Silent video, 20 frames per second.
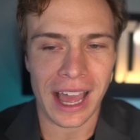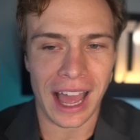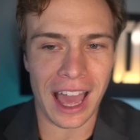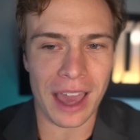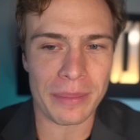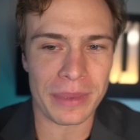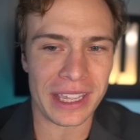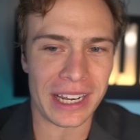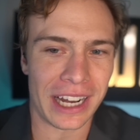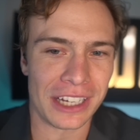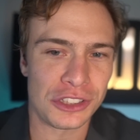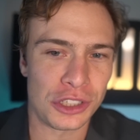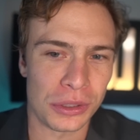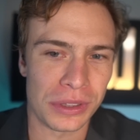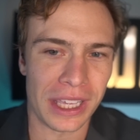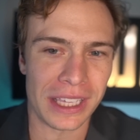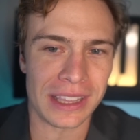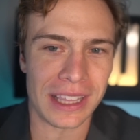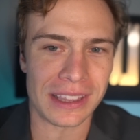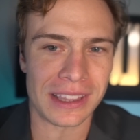I mean, I do
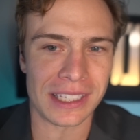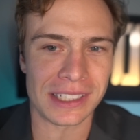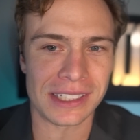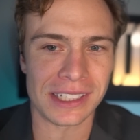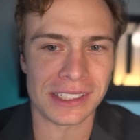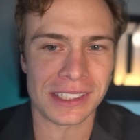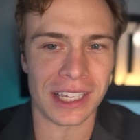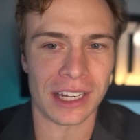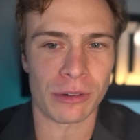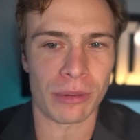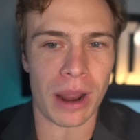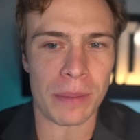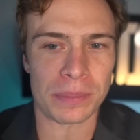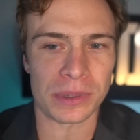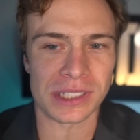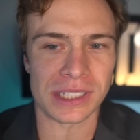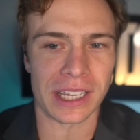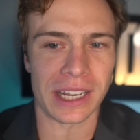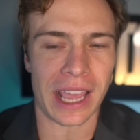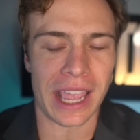think that this is going to
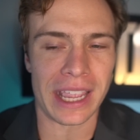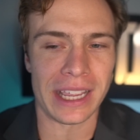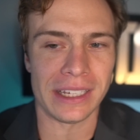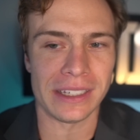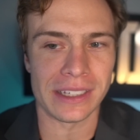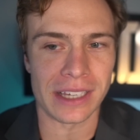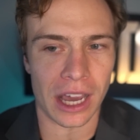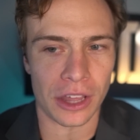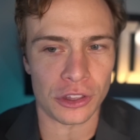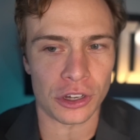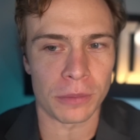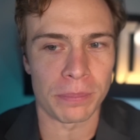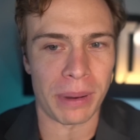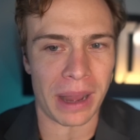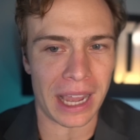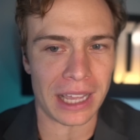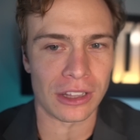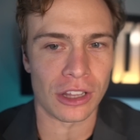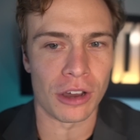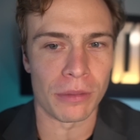represent another
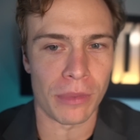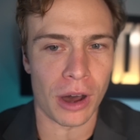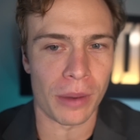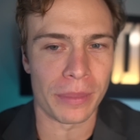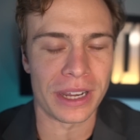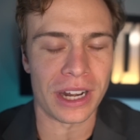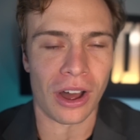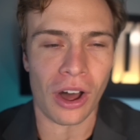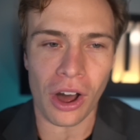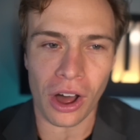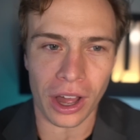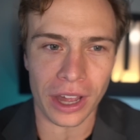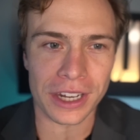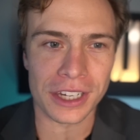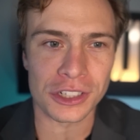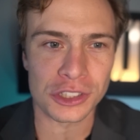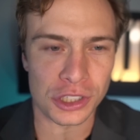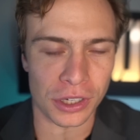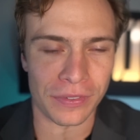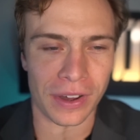buy low moment on
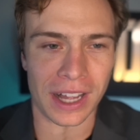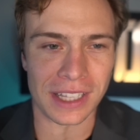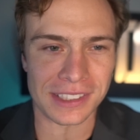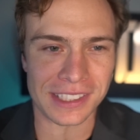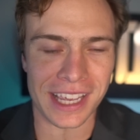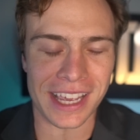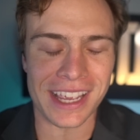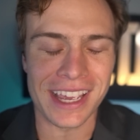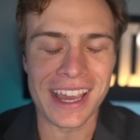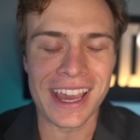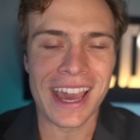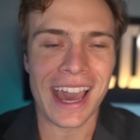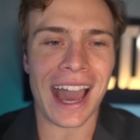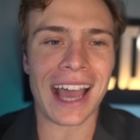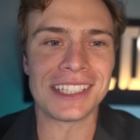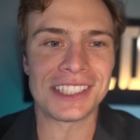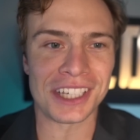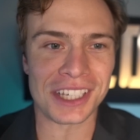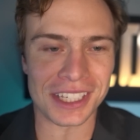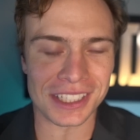Javonte
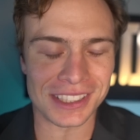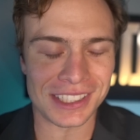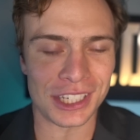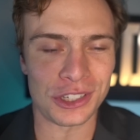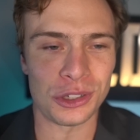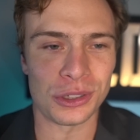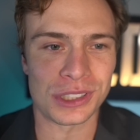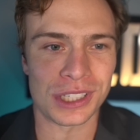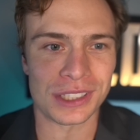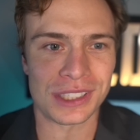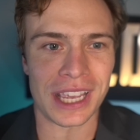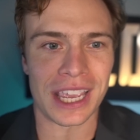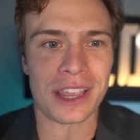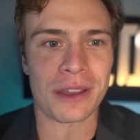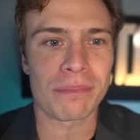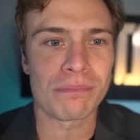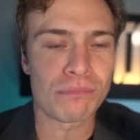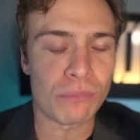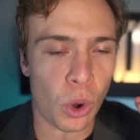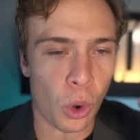as he continues to
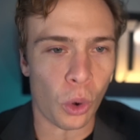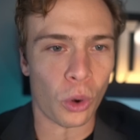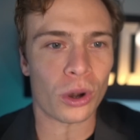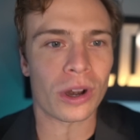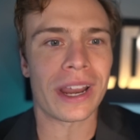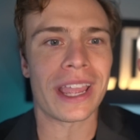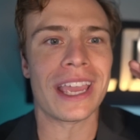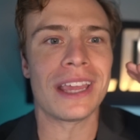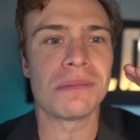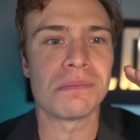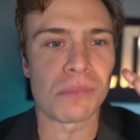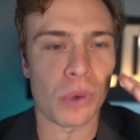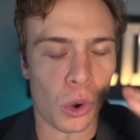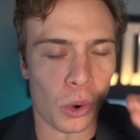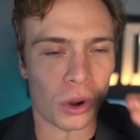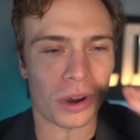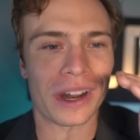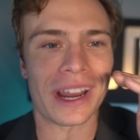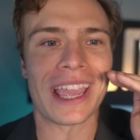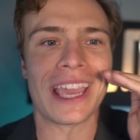take more and
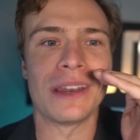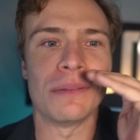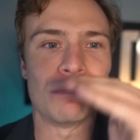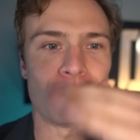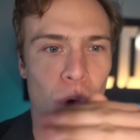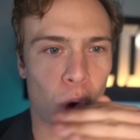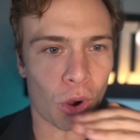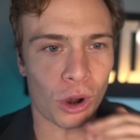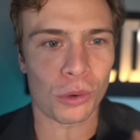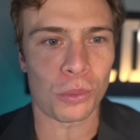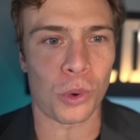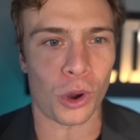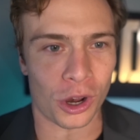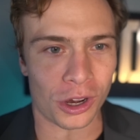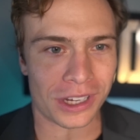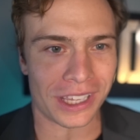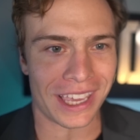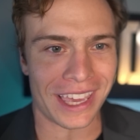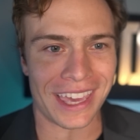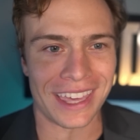more and more
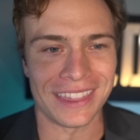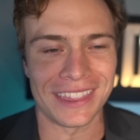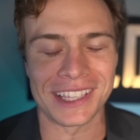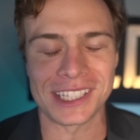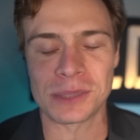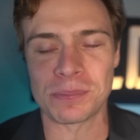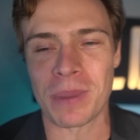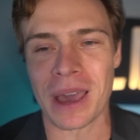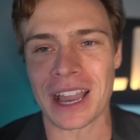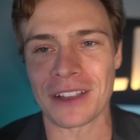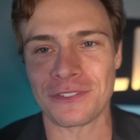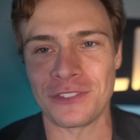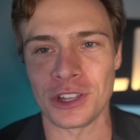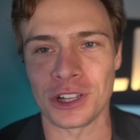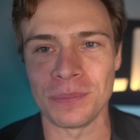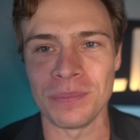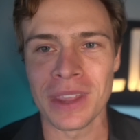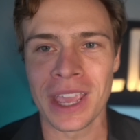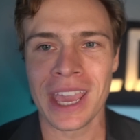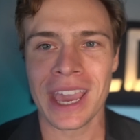work in this
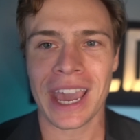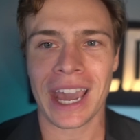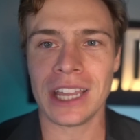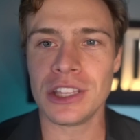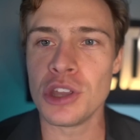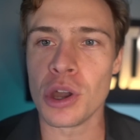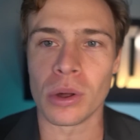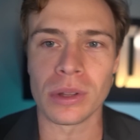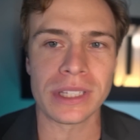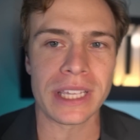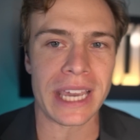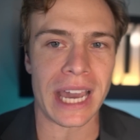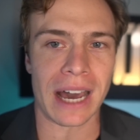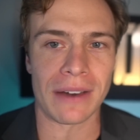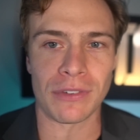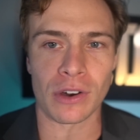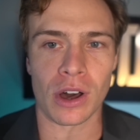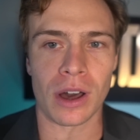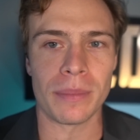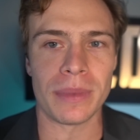backfield. And you only
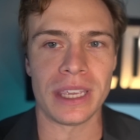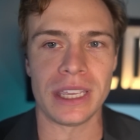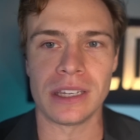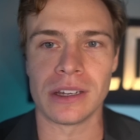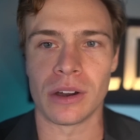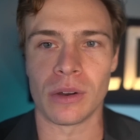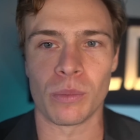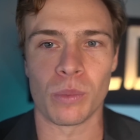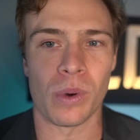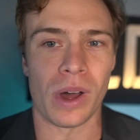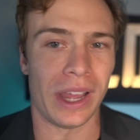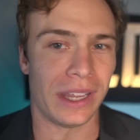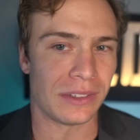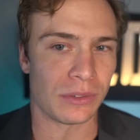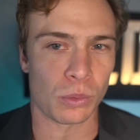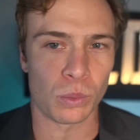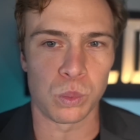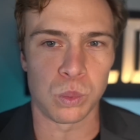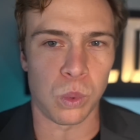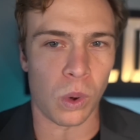have, I mean, what?
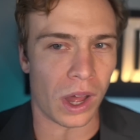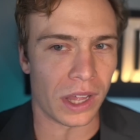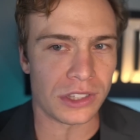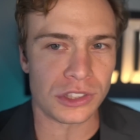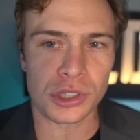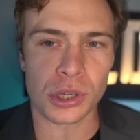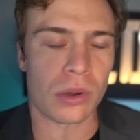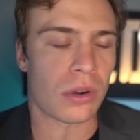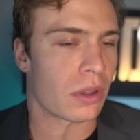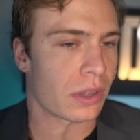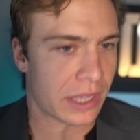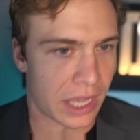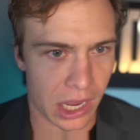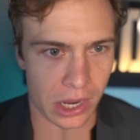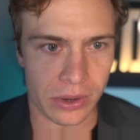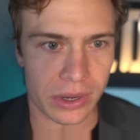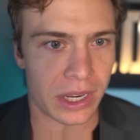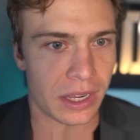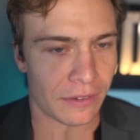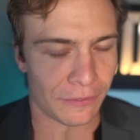One total
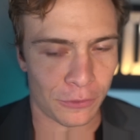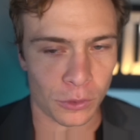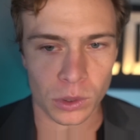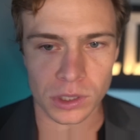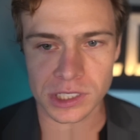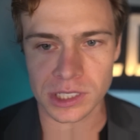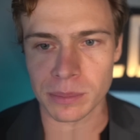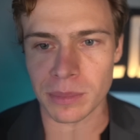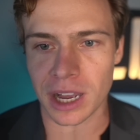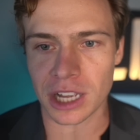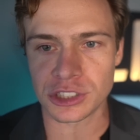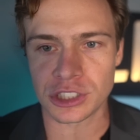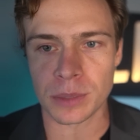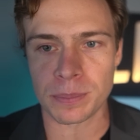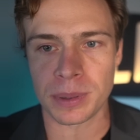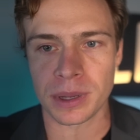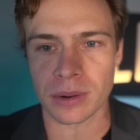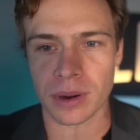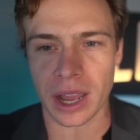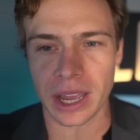carry for Samaje
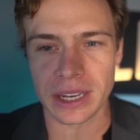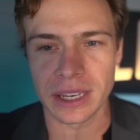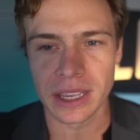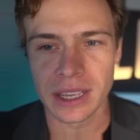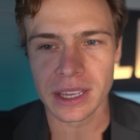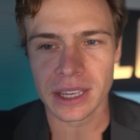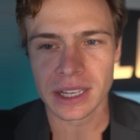Perine.